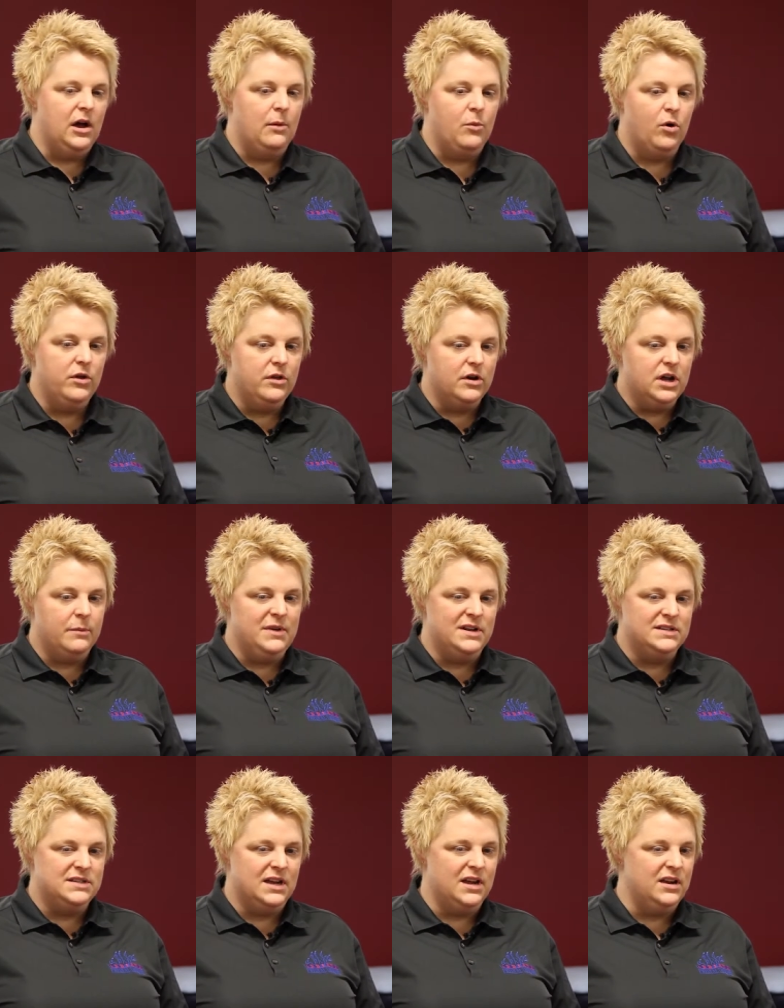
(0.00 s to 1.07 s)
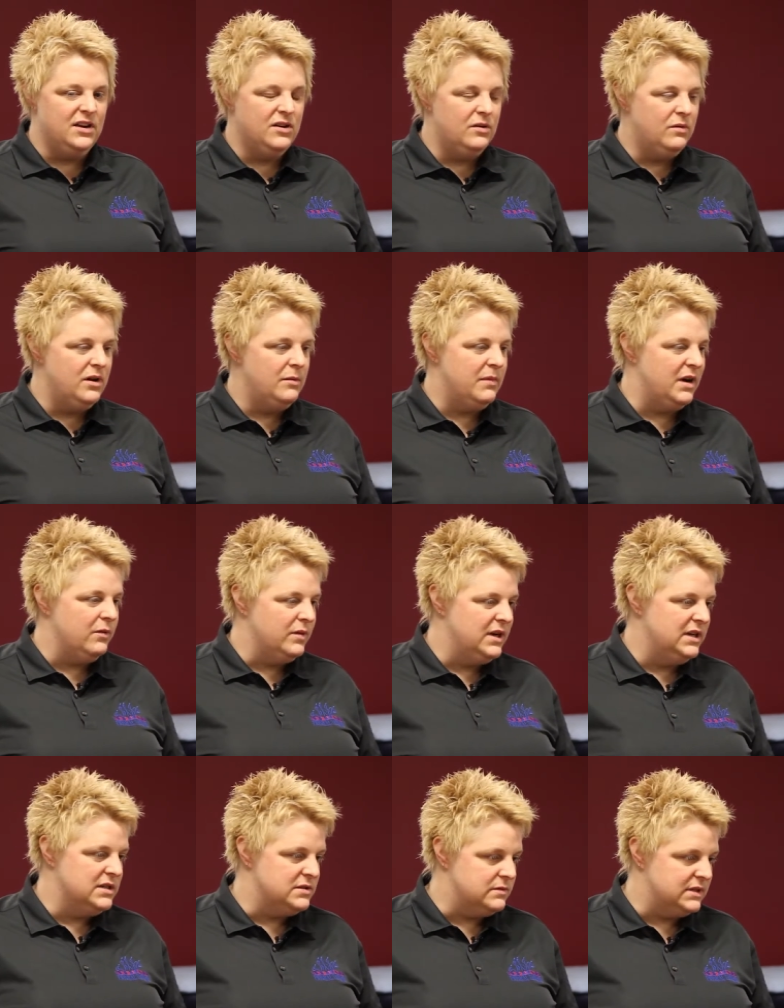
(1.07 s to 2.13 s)
Or they'll come in and say, you know what, my
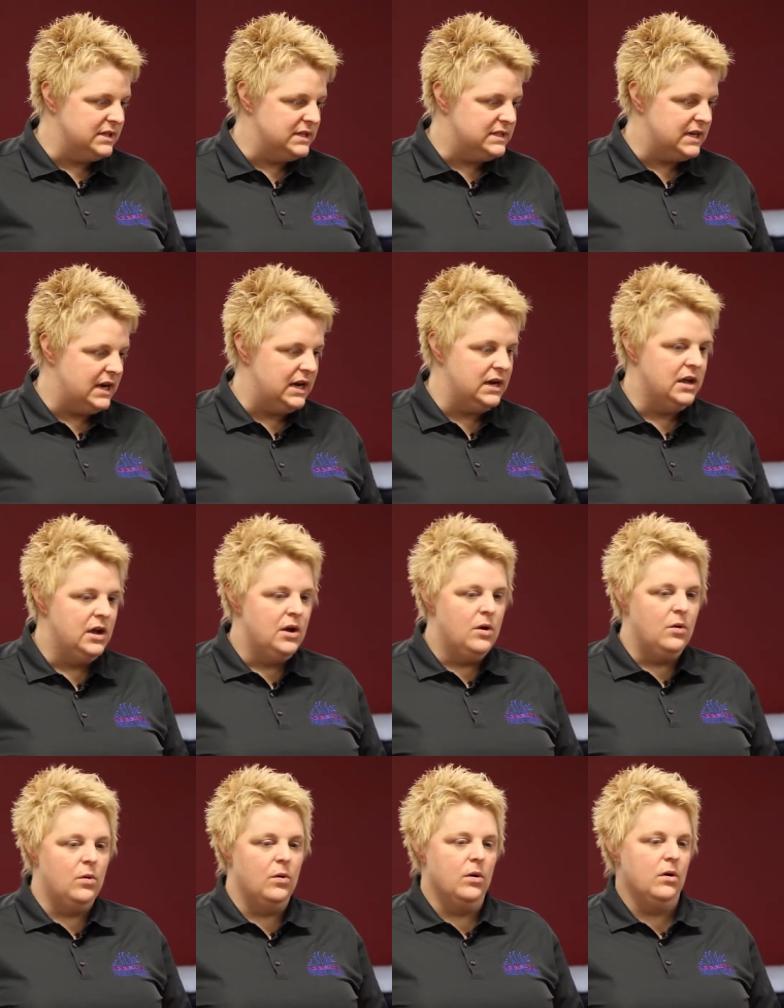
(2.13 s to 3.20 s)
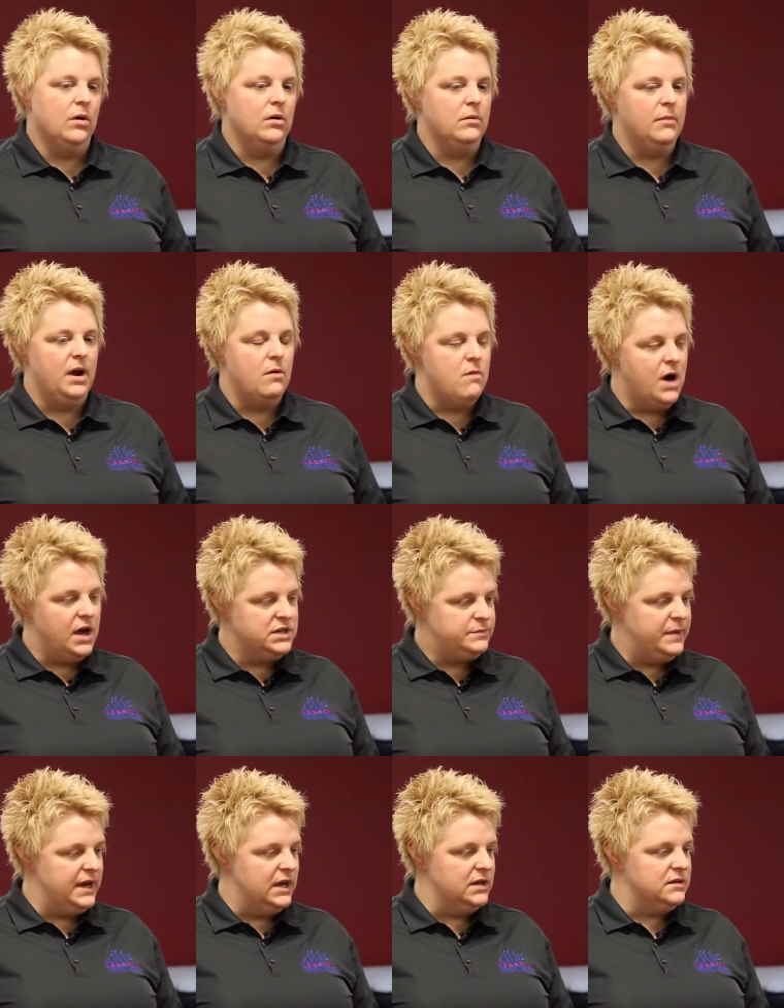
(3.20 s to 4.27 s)
ring is really tight, or my
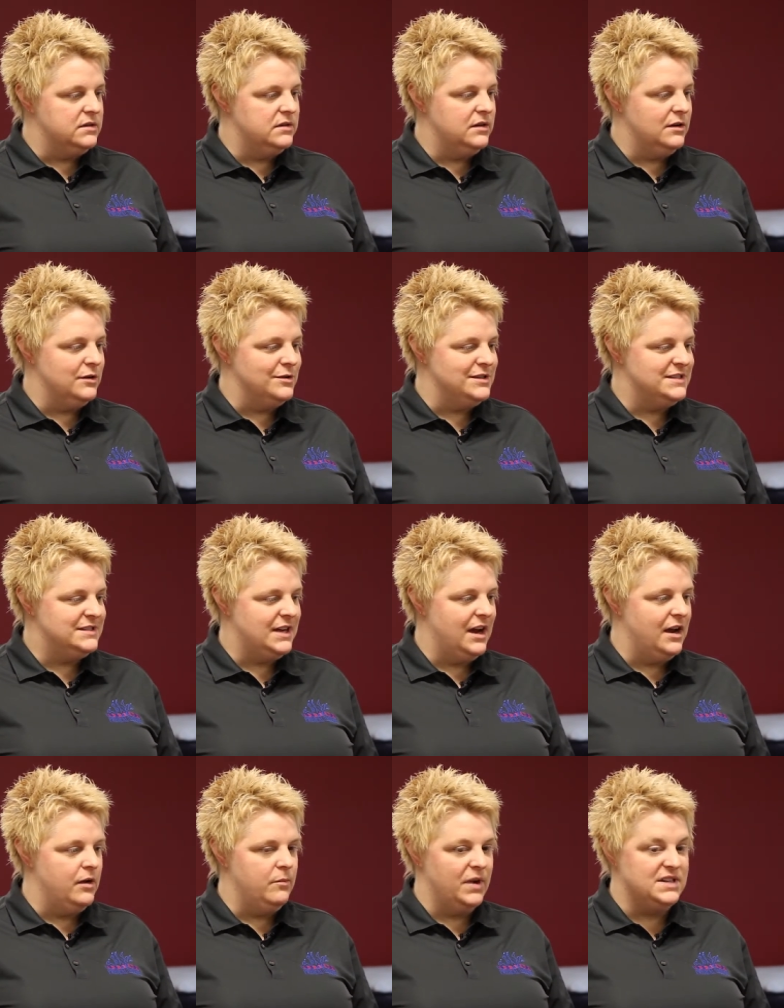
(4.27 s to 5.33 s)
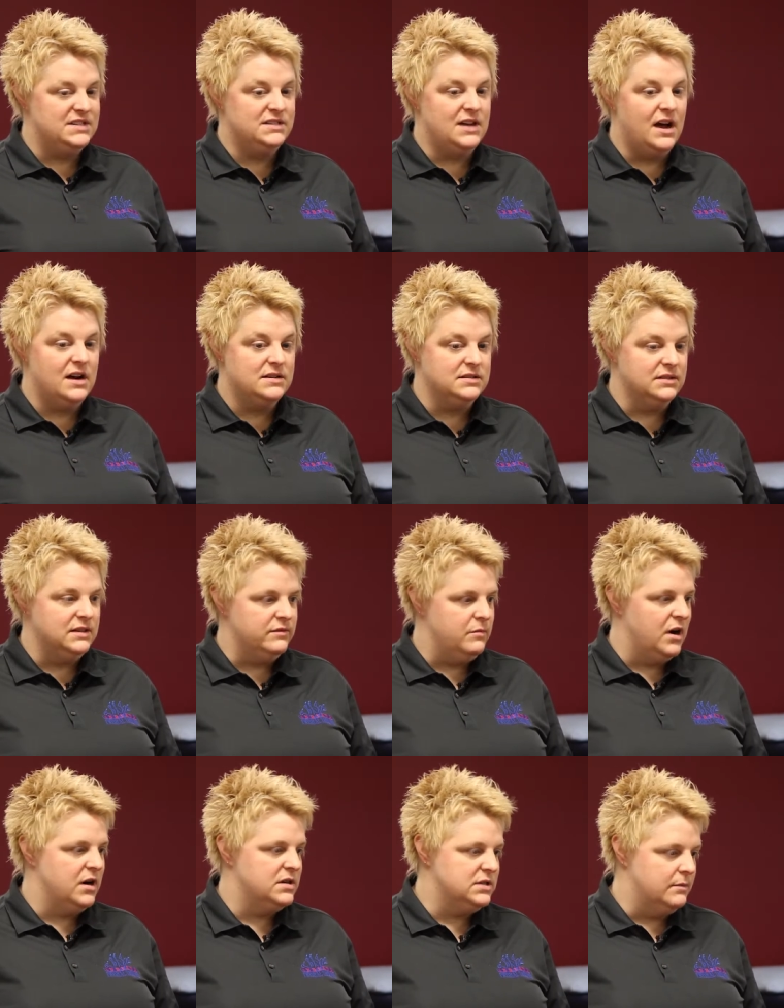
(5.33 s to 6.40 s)
watch band is tight, my socks leave
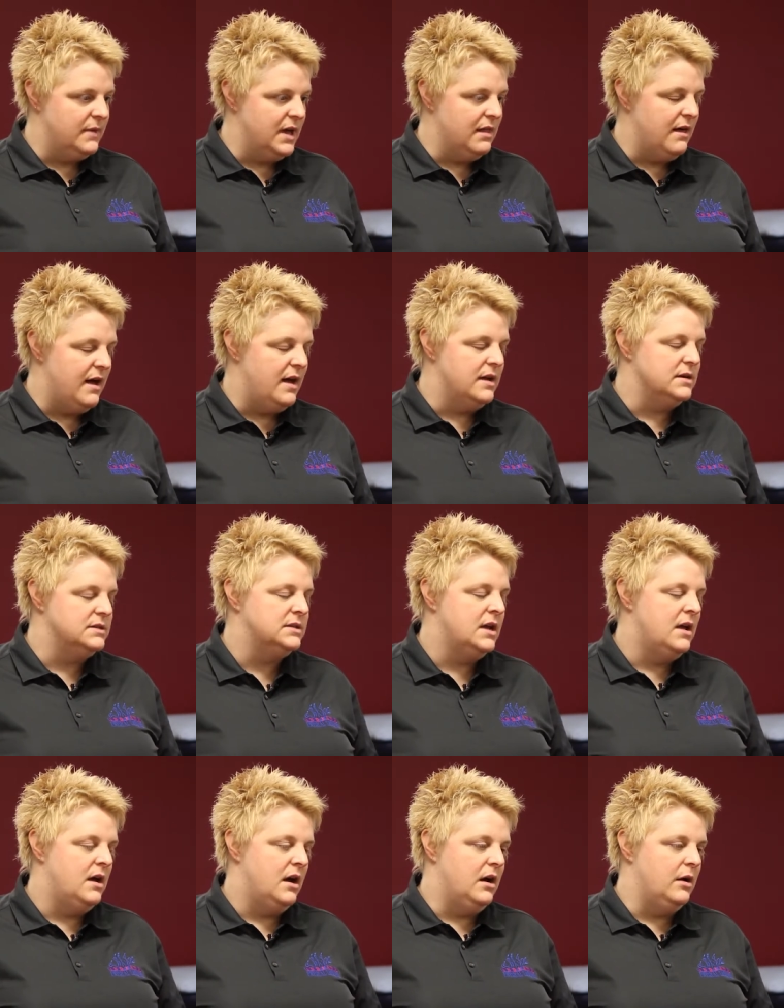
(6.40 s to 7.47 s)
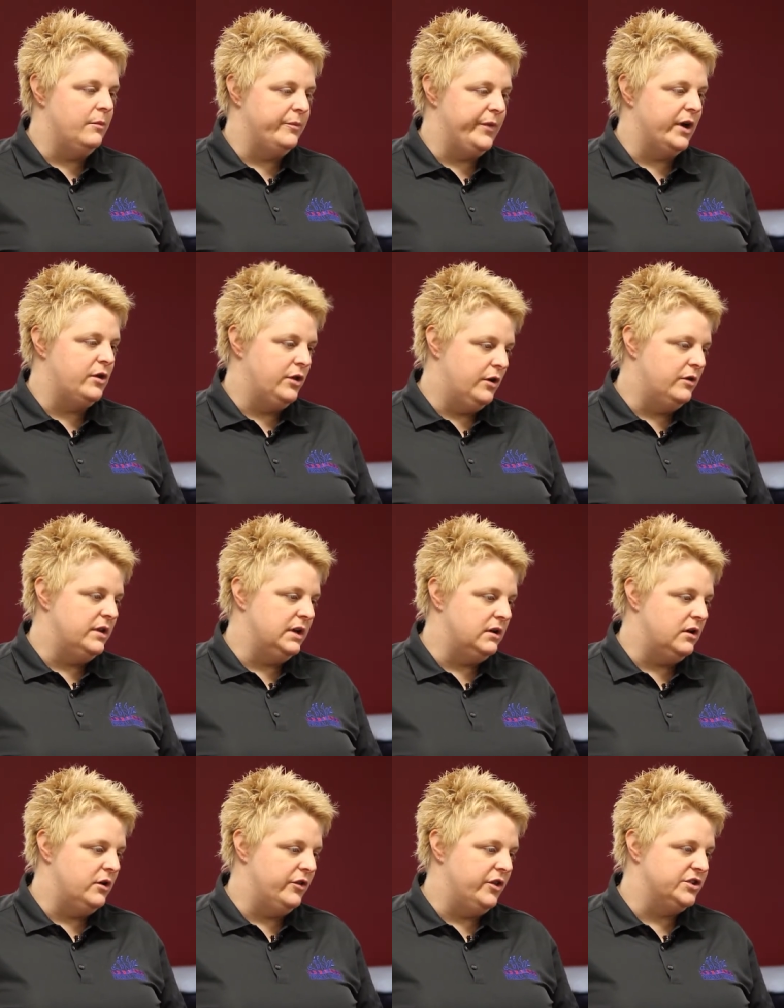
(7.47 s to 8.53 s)
marks on my legs, but
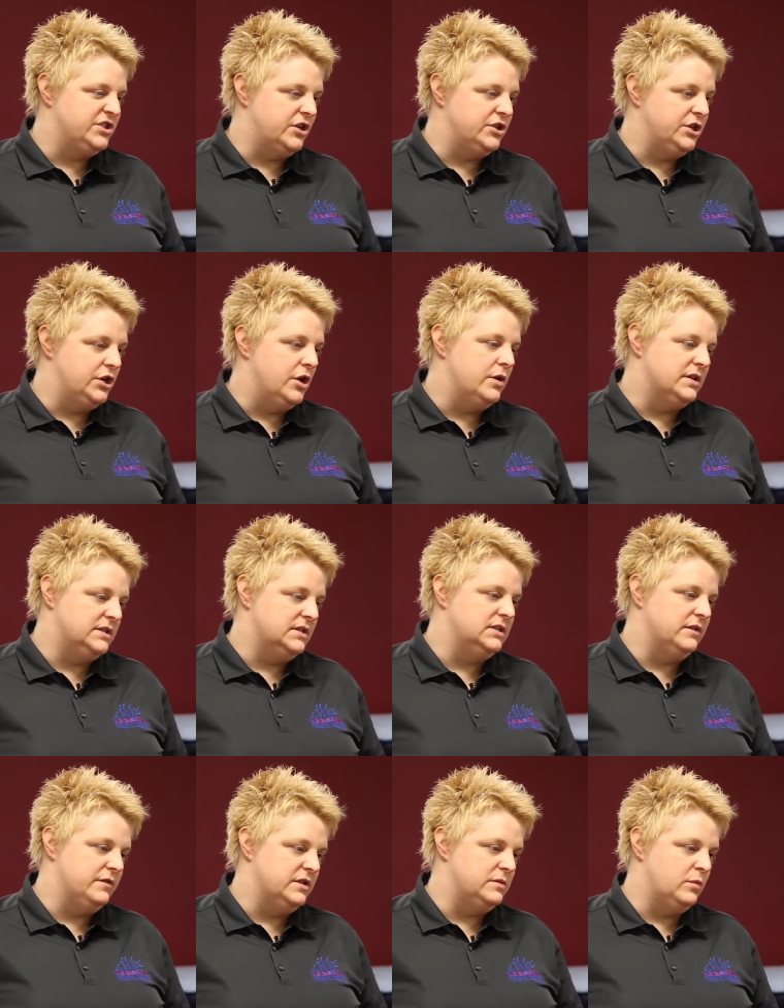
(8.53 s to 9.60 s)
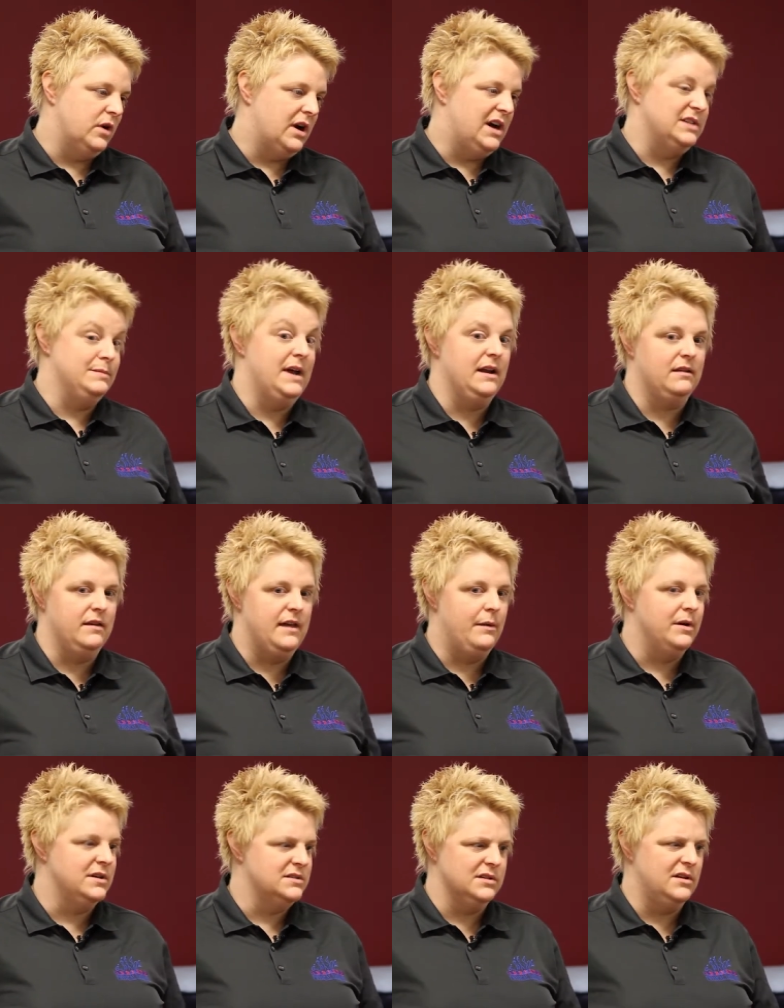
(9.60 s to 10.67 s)
clothing, they'll start to notice the difference more cosmetically that
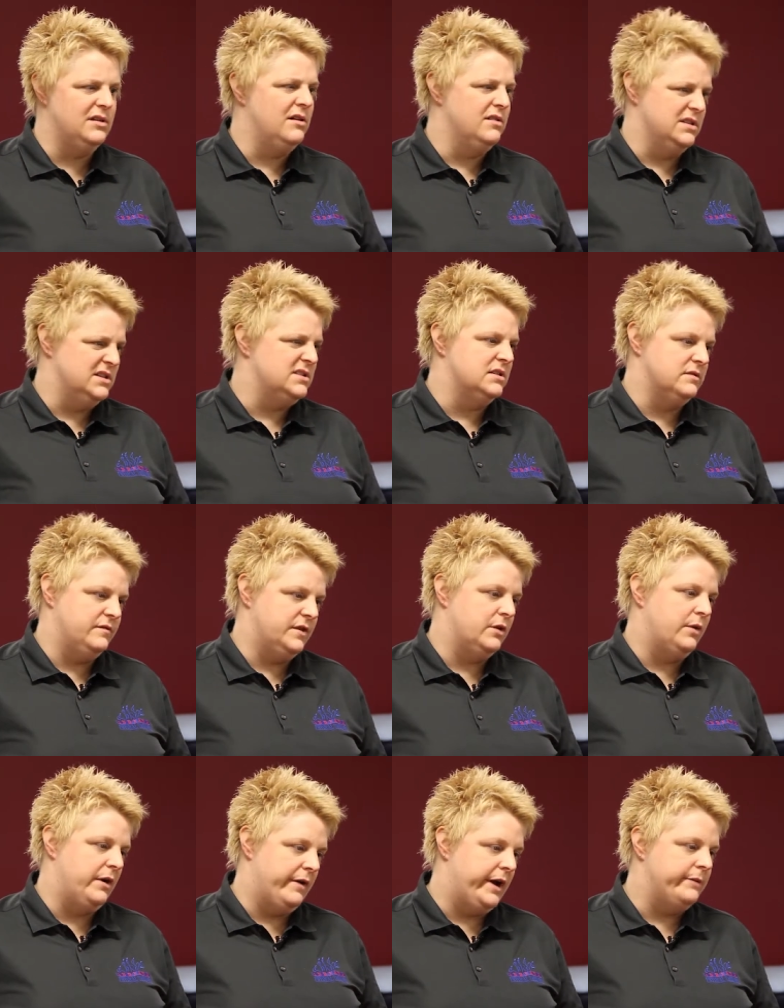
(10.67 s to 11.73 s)
way because the clothing just doesn't fit quite right.